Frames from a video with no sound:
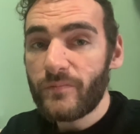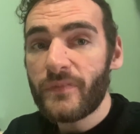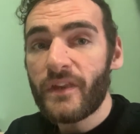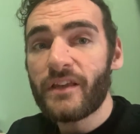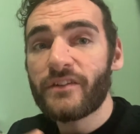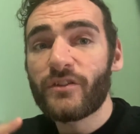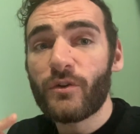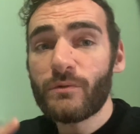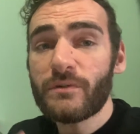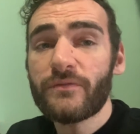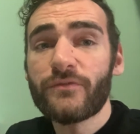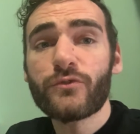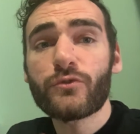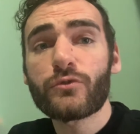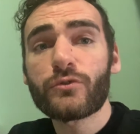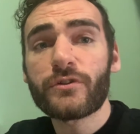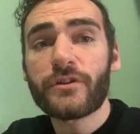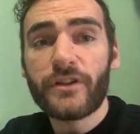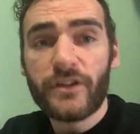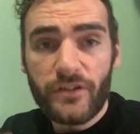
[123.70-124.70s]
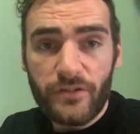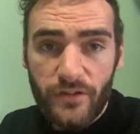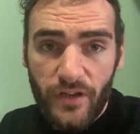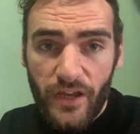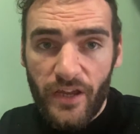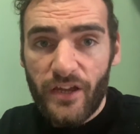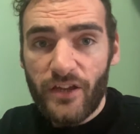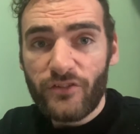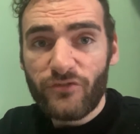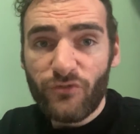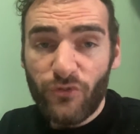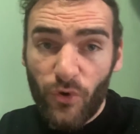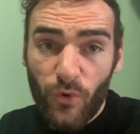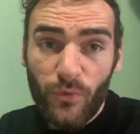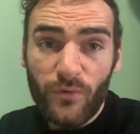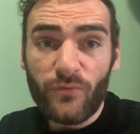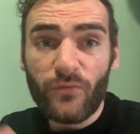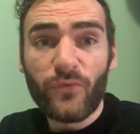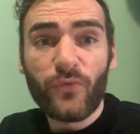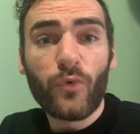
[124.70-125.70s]
So if you're in a 2
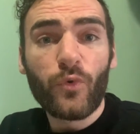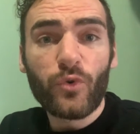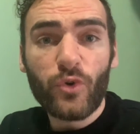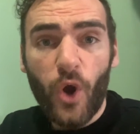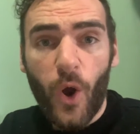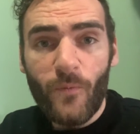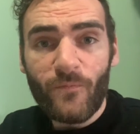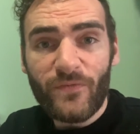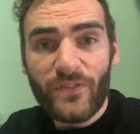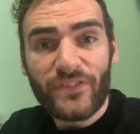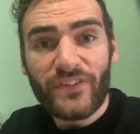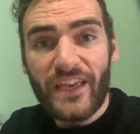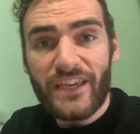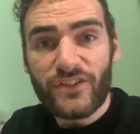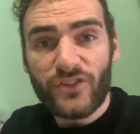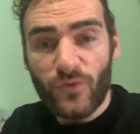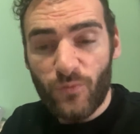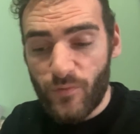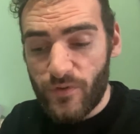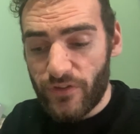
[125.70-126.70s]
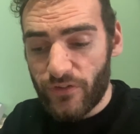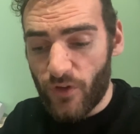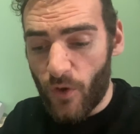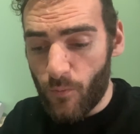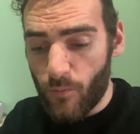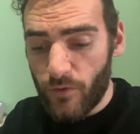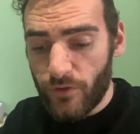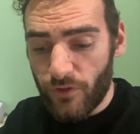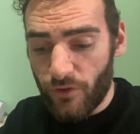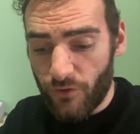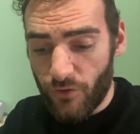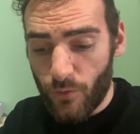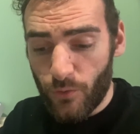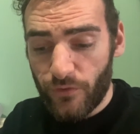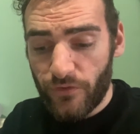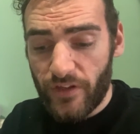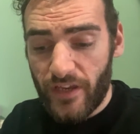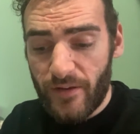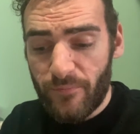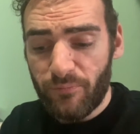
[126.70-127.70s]
and 4 conversation with someone and you're
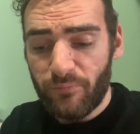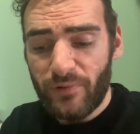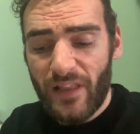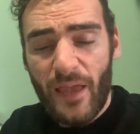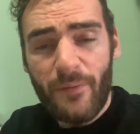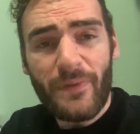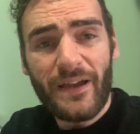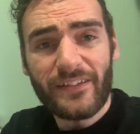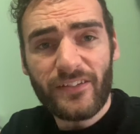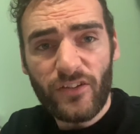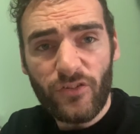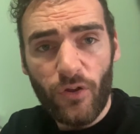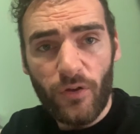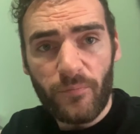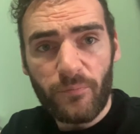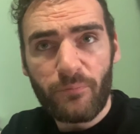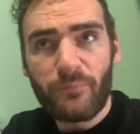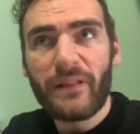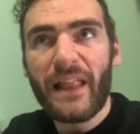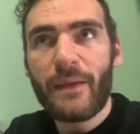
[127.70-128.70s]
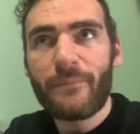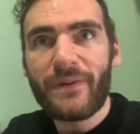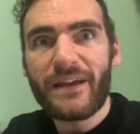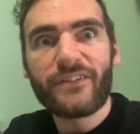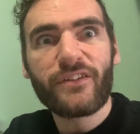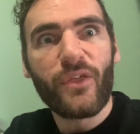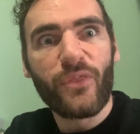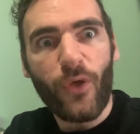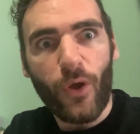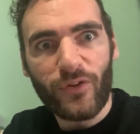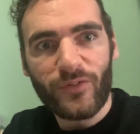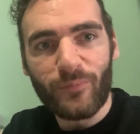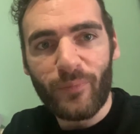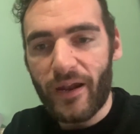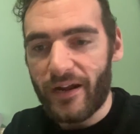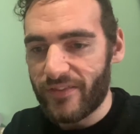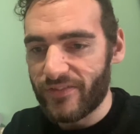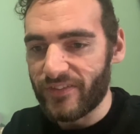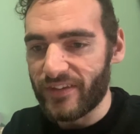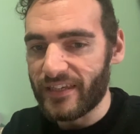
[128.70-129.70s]
saying, ble mae dy
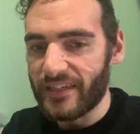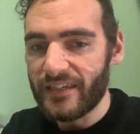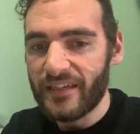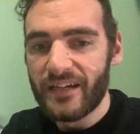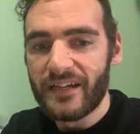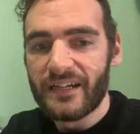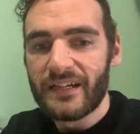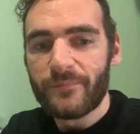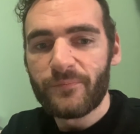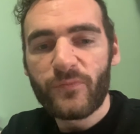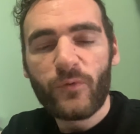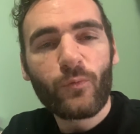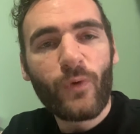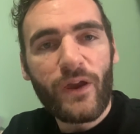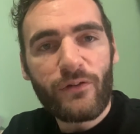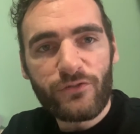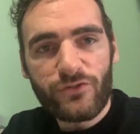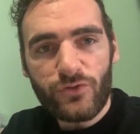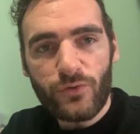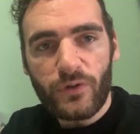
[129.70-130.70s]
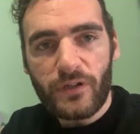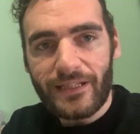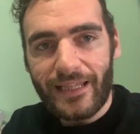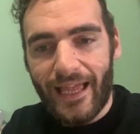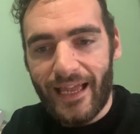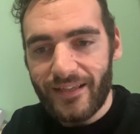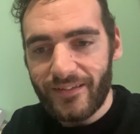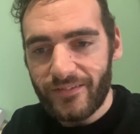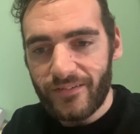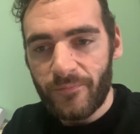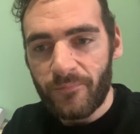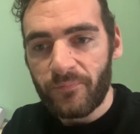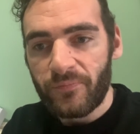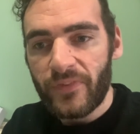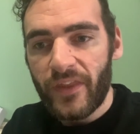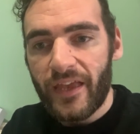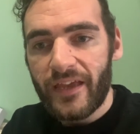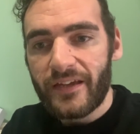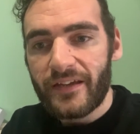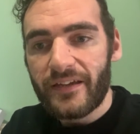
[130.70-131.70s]
ddosbarth di, where is your class?
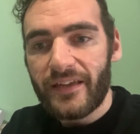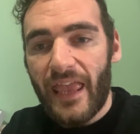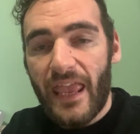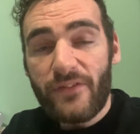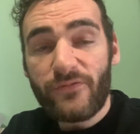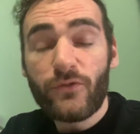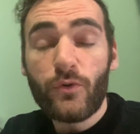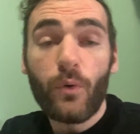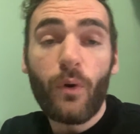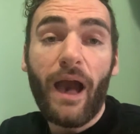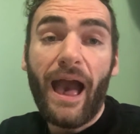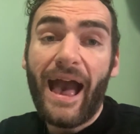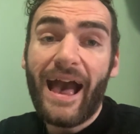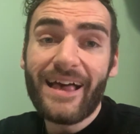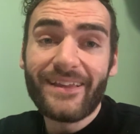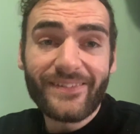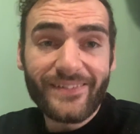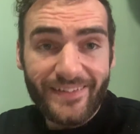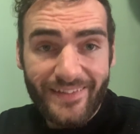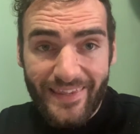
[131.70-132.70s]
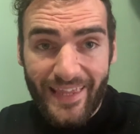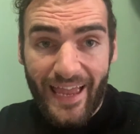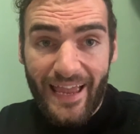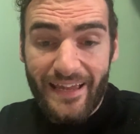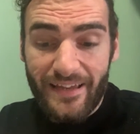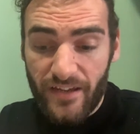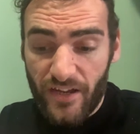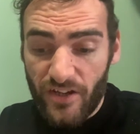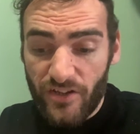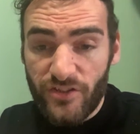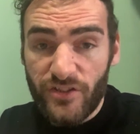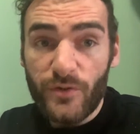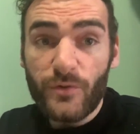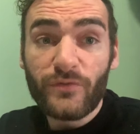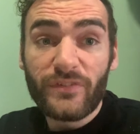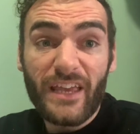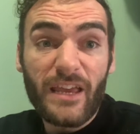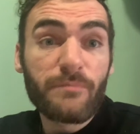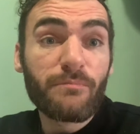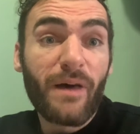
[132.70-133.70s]
If you're asked that and you
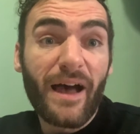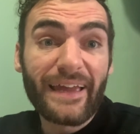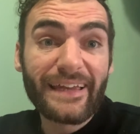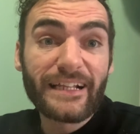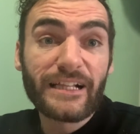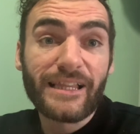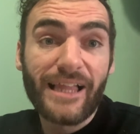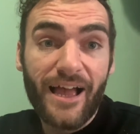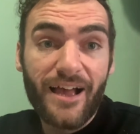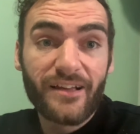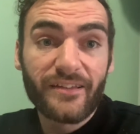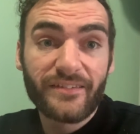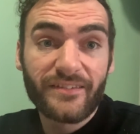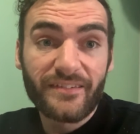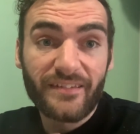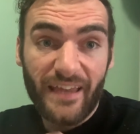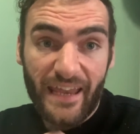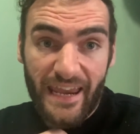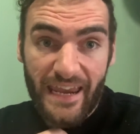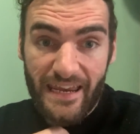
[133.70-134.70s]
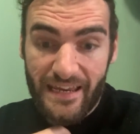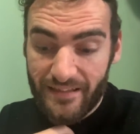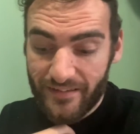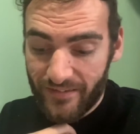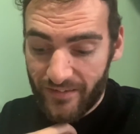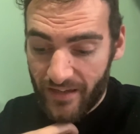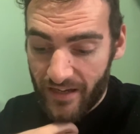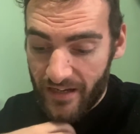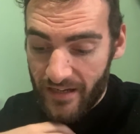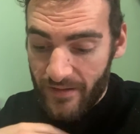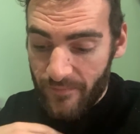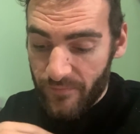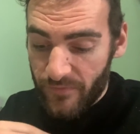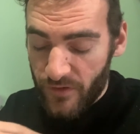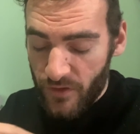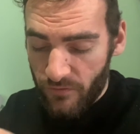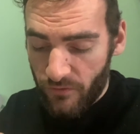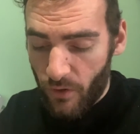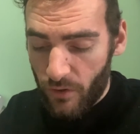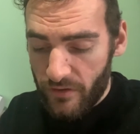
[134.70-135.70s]
say my class is,
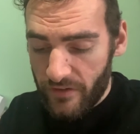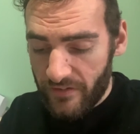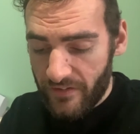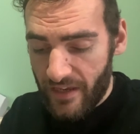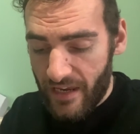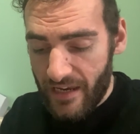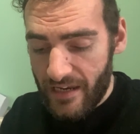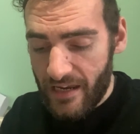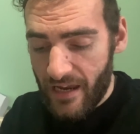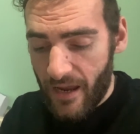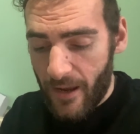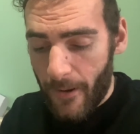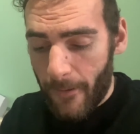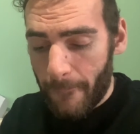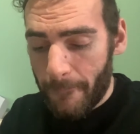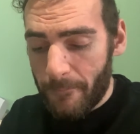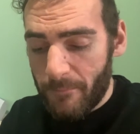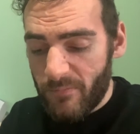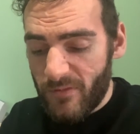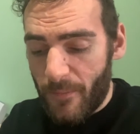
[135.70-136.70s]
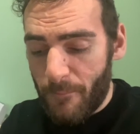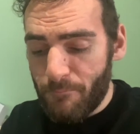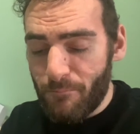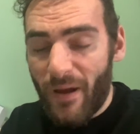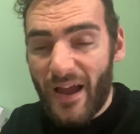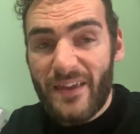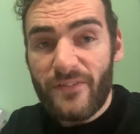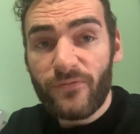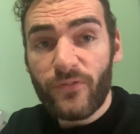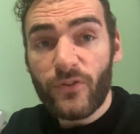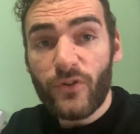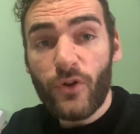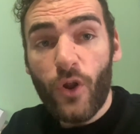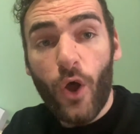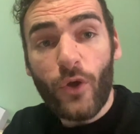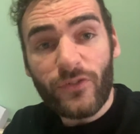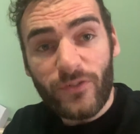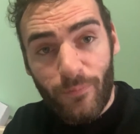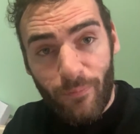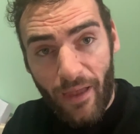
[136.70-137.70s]
you've got to say my fy
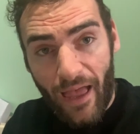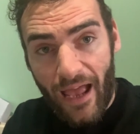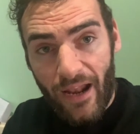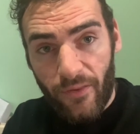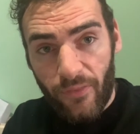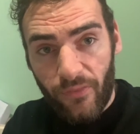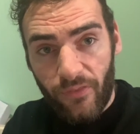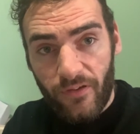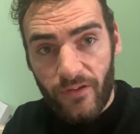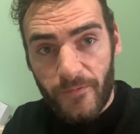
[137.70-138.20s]
nosbarth,